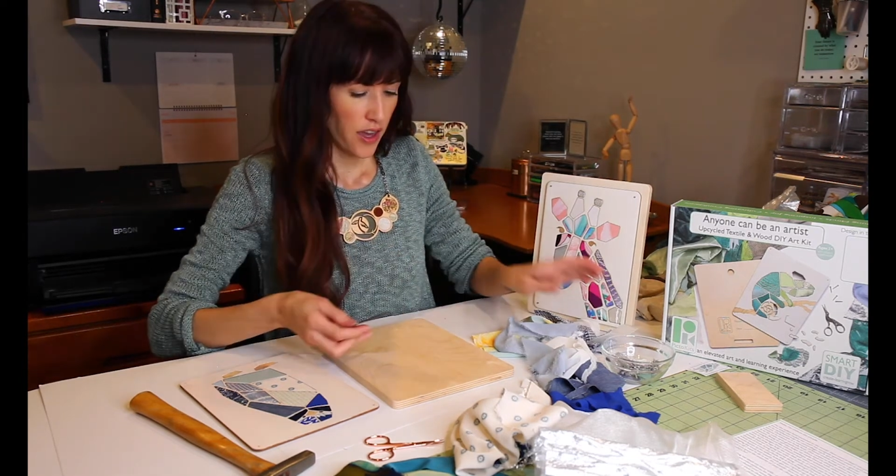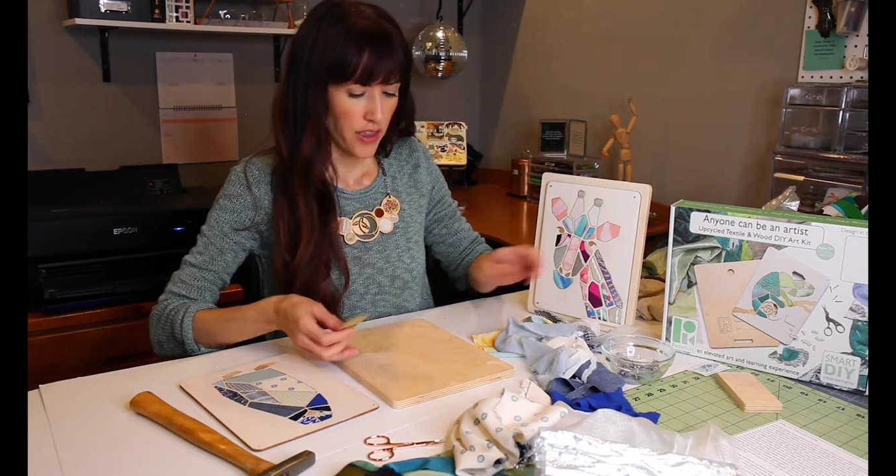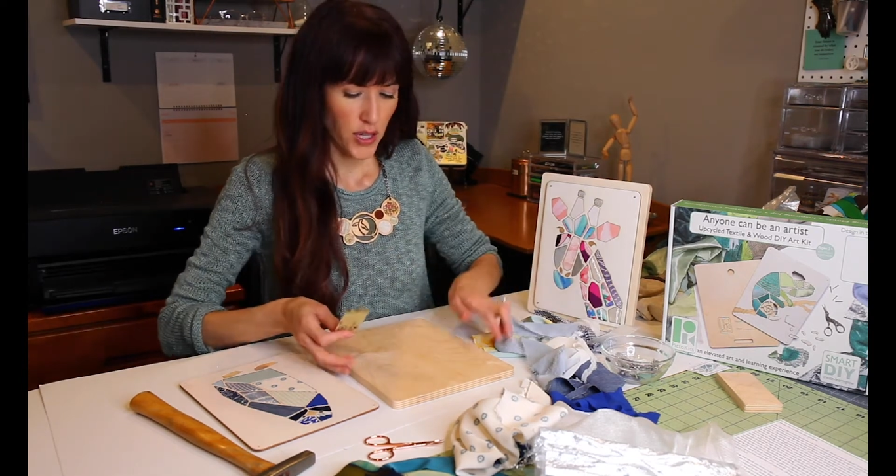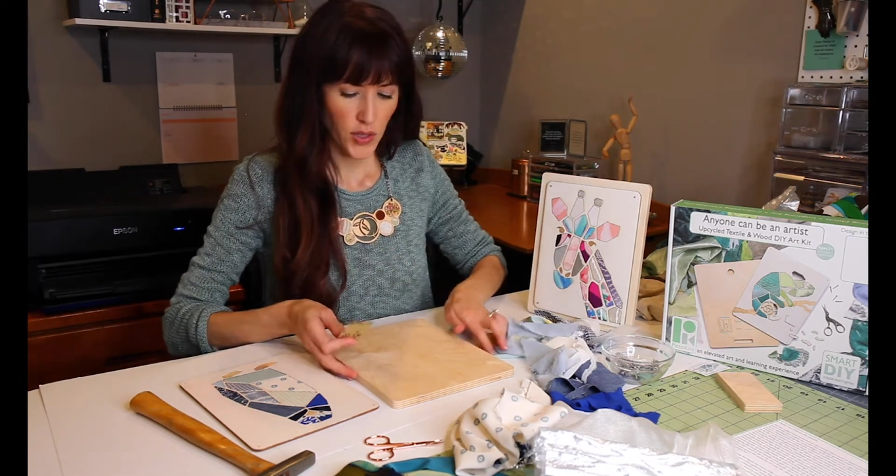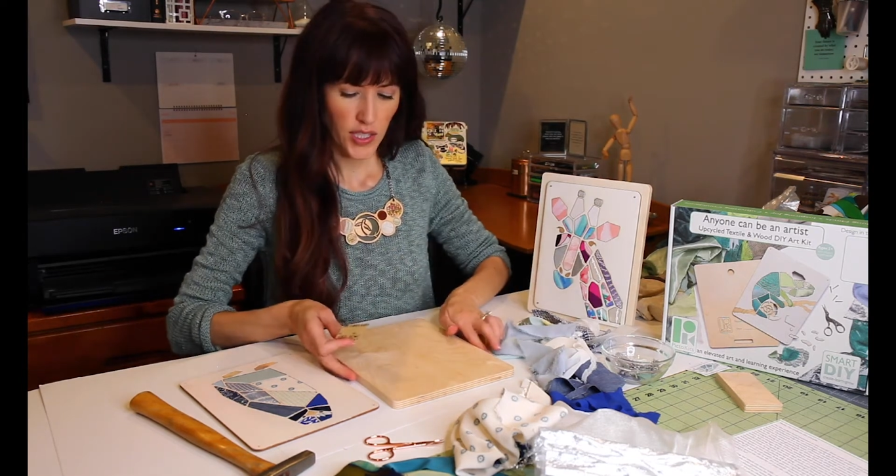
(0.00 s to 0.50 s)

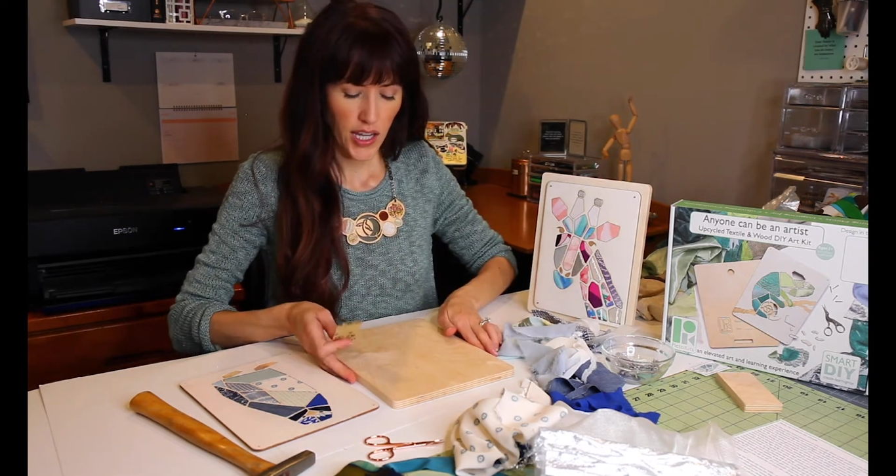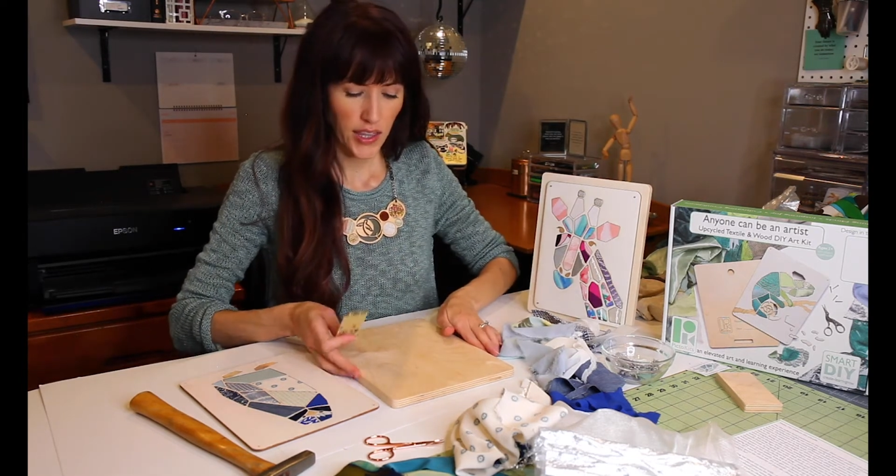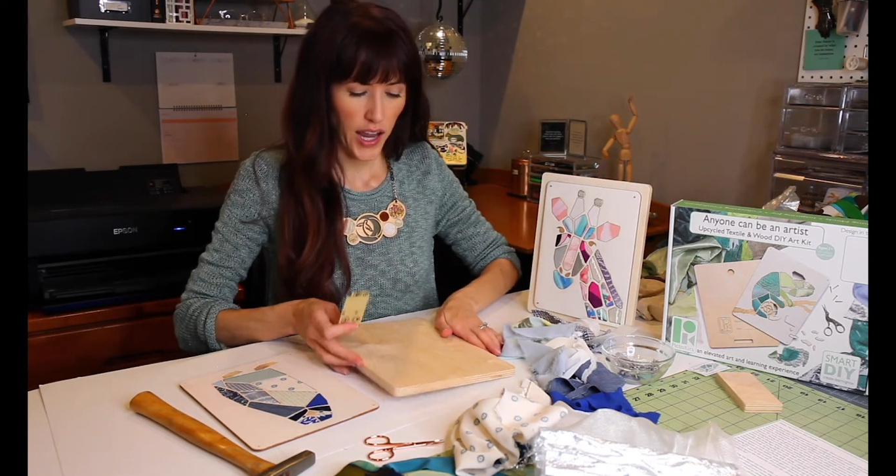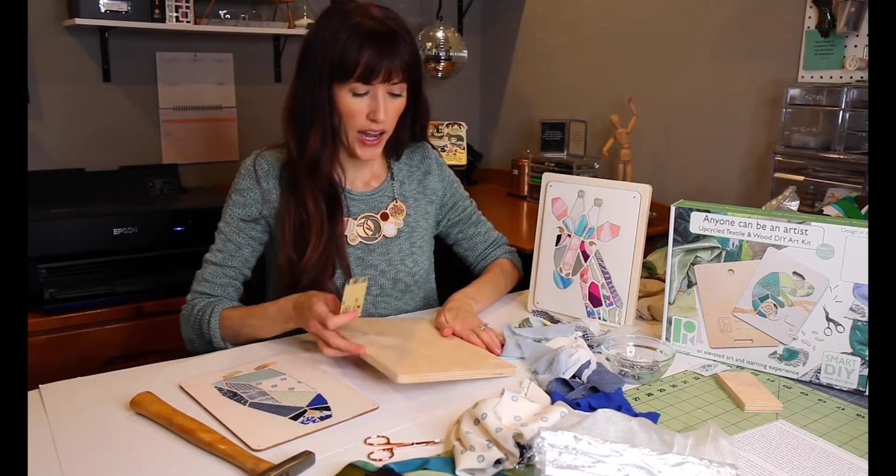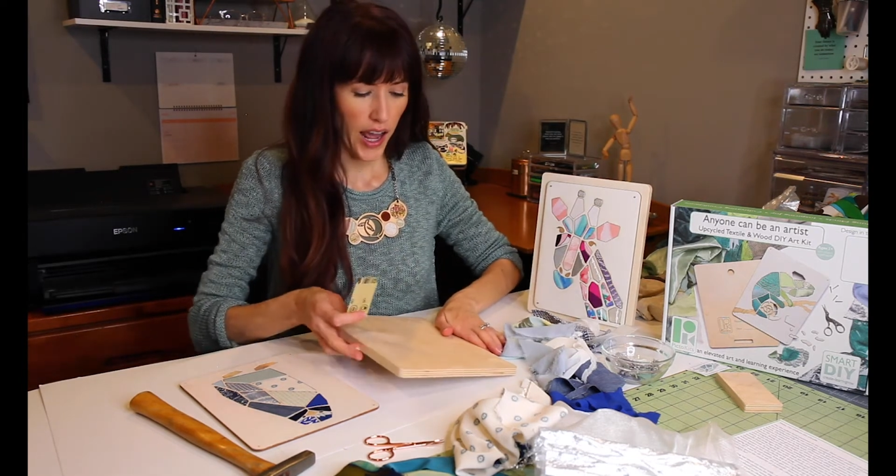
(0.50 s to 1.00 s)
You can take
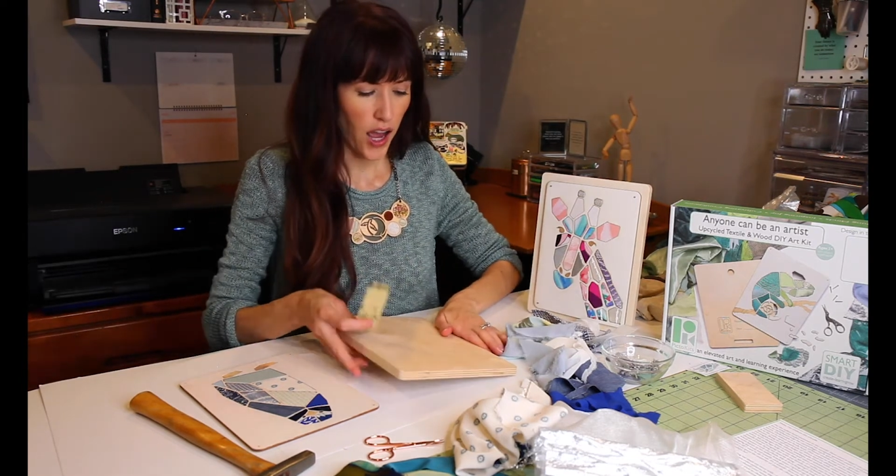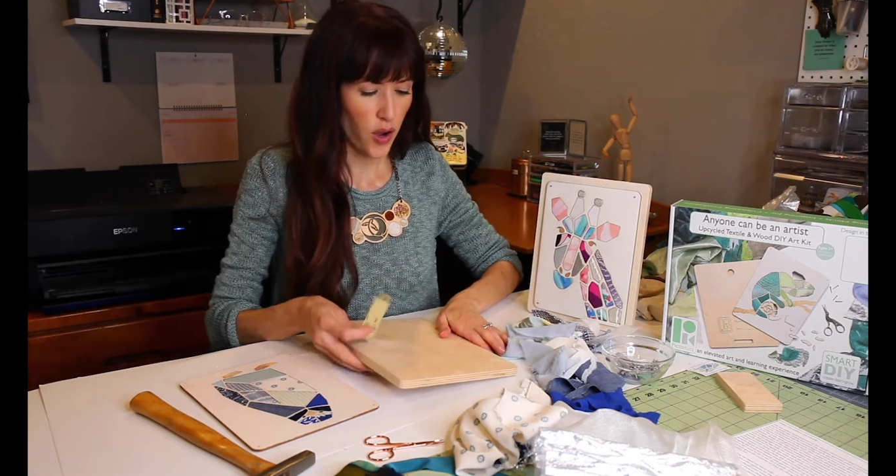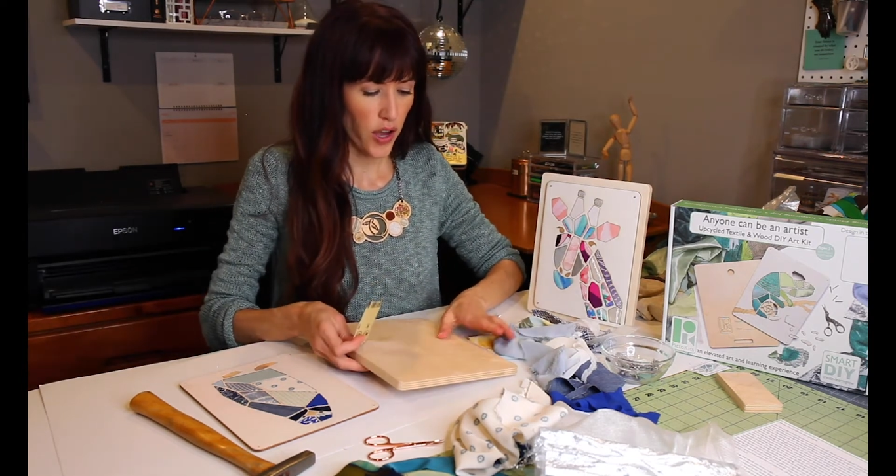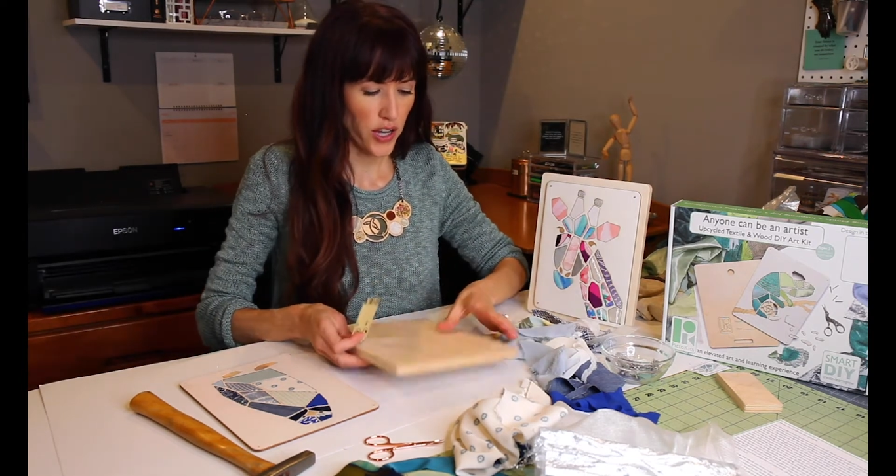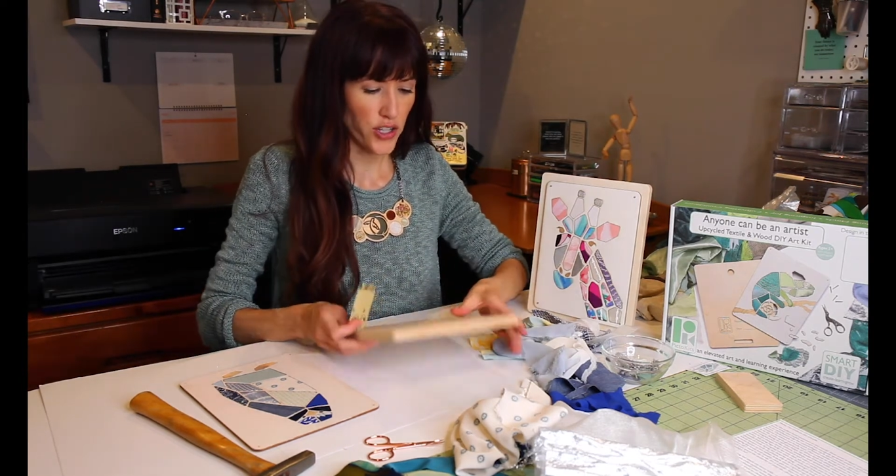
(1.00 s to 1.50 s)
that
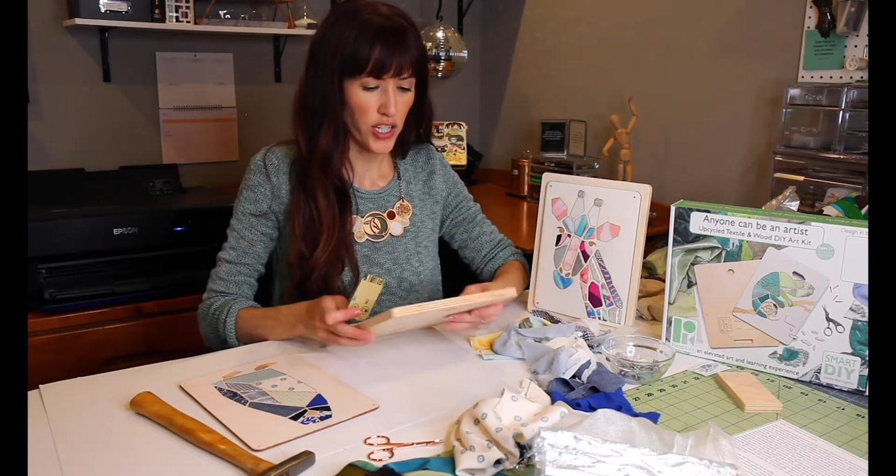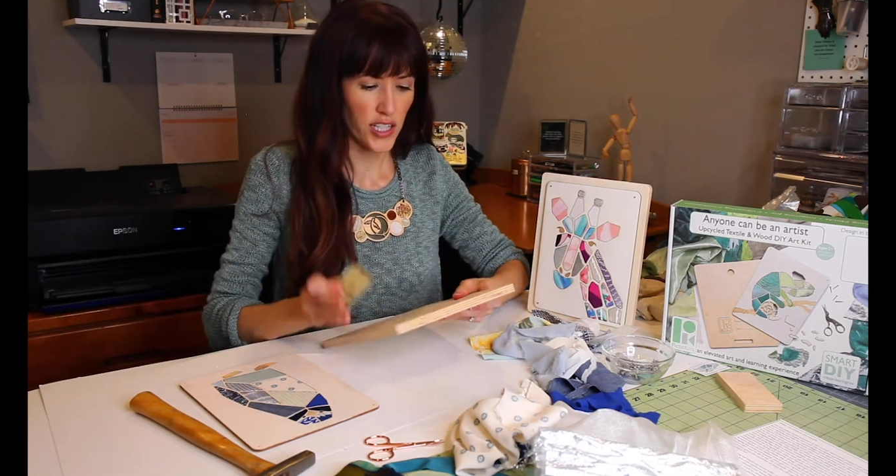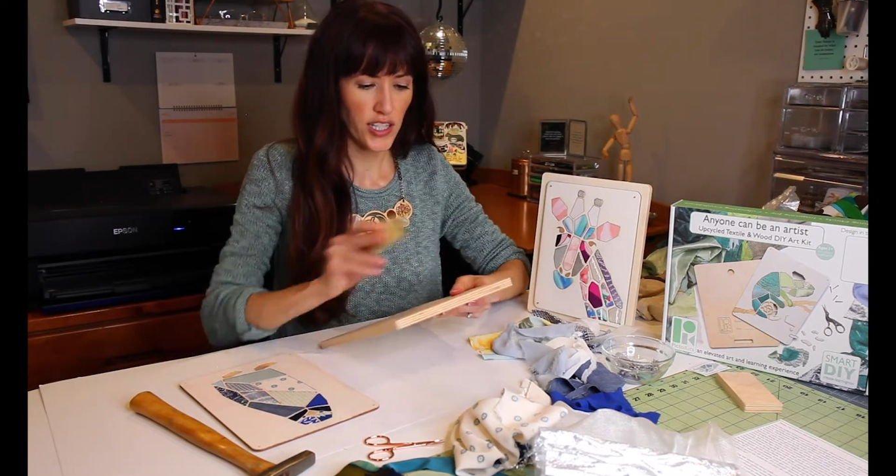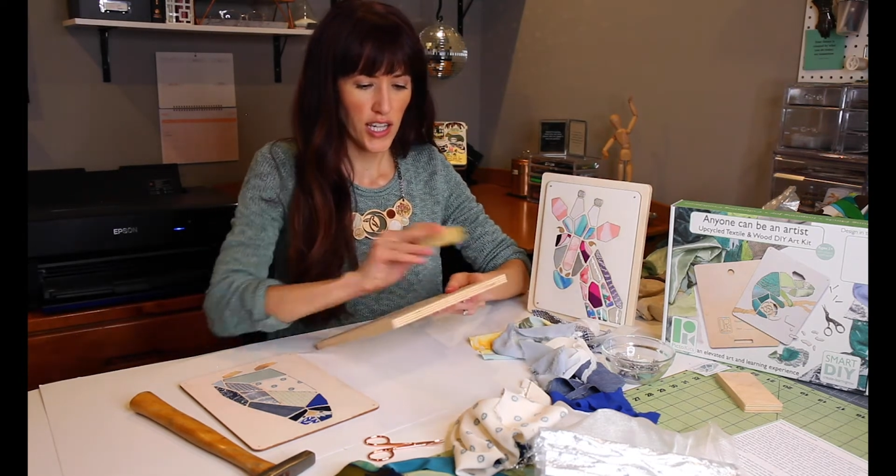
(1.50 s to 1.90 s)
out and just